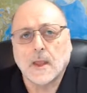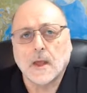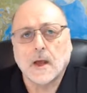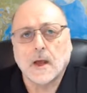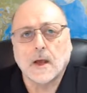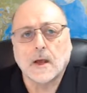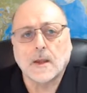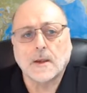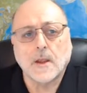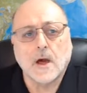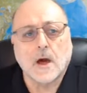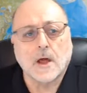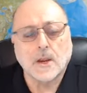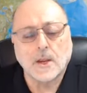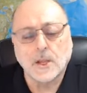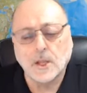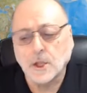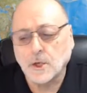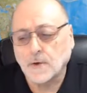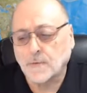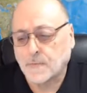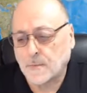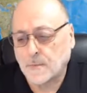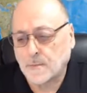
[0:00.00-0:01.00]
uh, not a
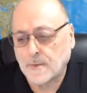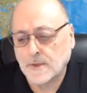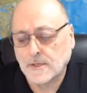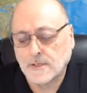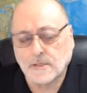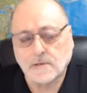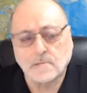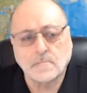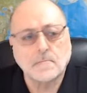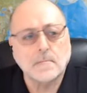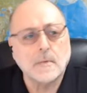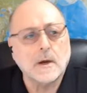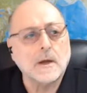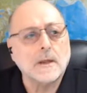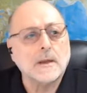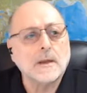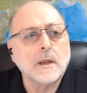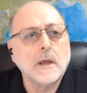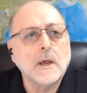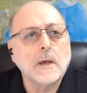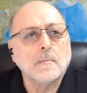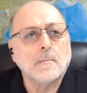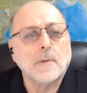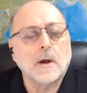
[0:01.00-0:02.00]
euphemism, but
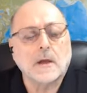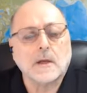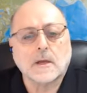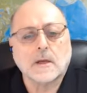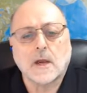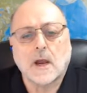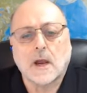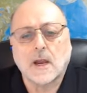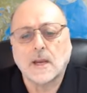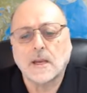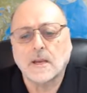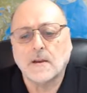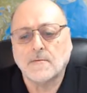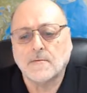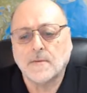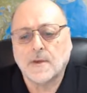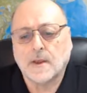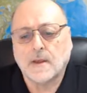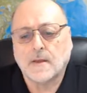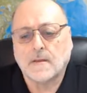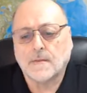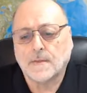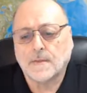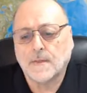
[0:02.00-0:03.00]
but kind of
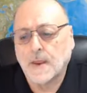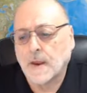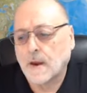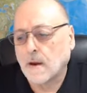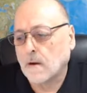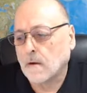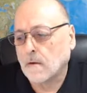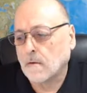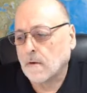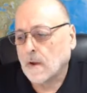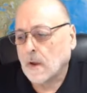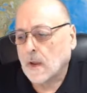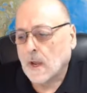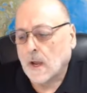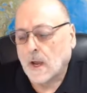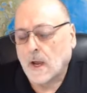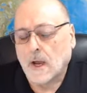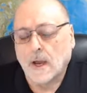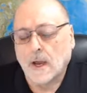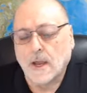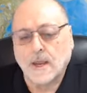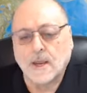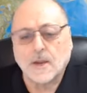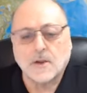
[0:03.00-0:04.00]
in their
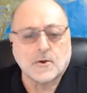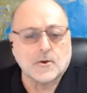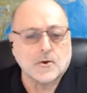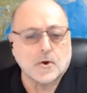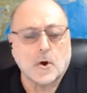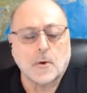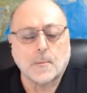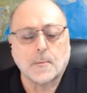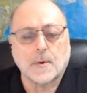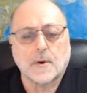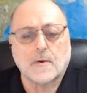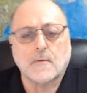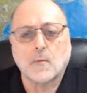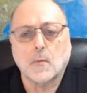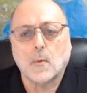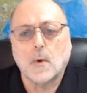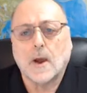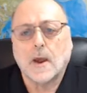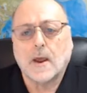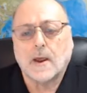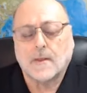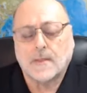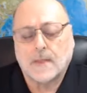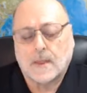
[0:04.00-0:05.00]
uh, interpretive
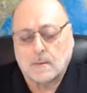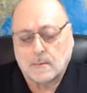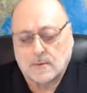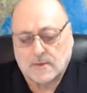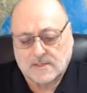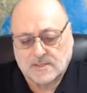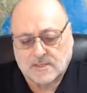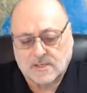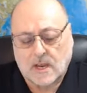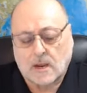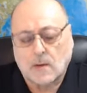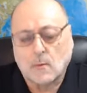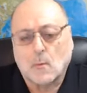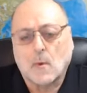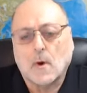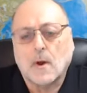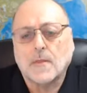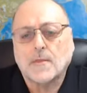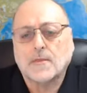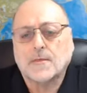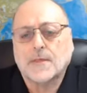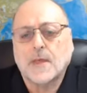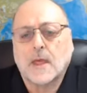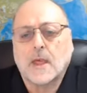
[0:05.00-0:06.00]
way, they would say
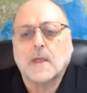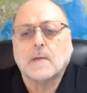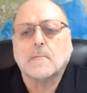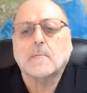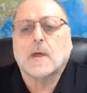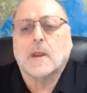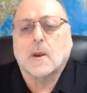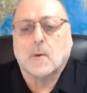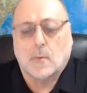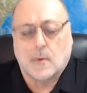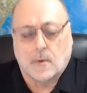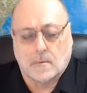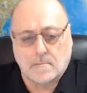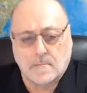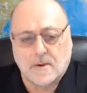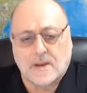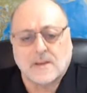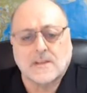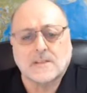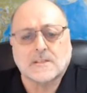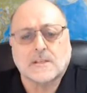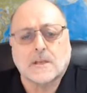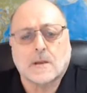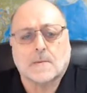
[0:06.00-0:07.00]
one thing, but it would
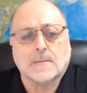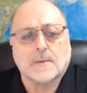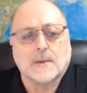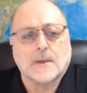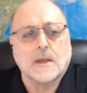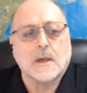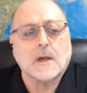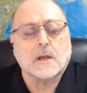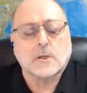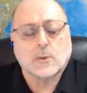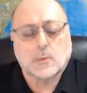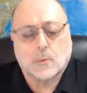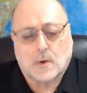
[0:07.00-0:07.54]
mean something else.